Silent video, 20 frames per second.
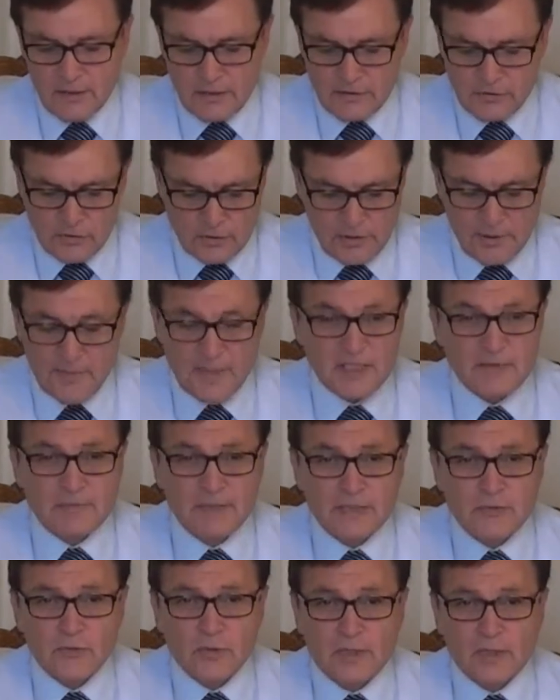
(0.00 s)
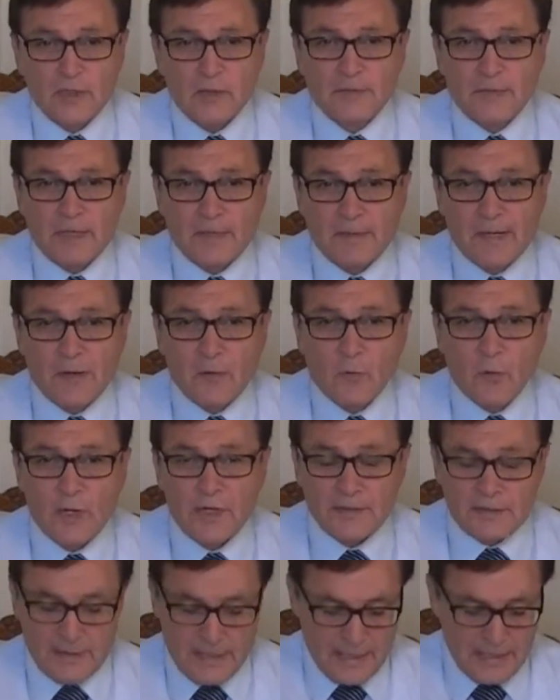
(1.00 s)
So let me explain to you a little bit about
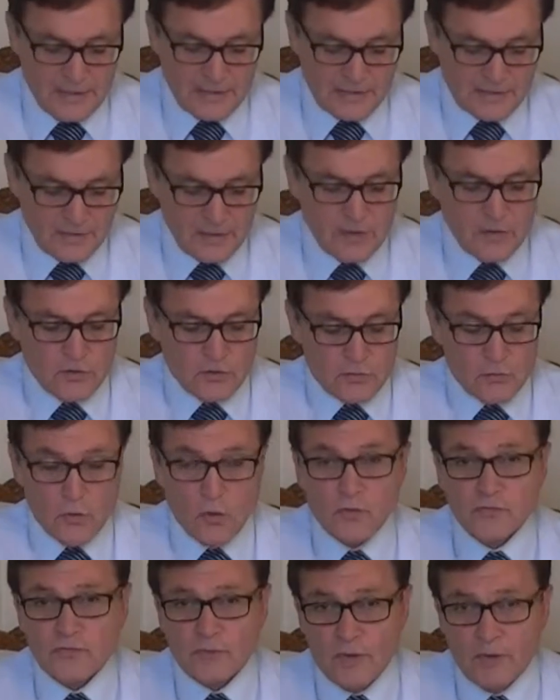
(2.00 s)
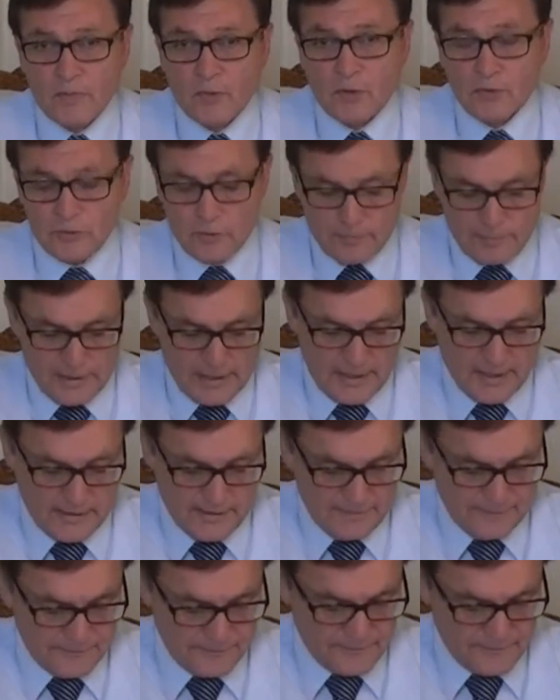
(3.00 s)
what is gross rent multiplier.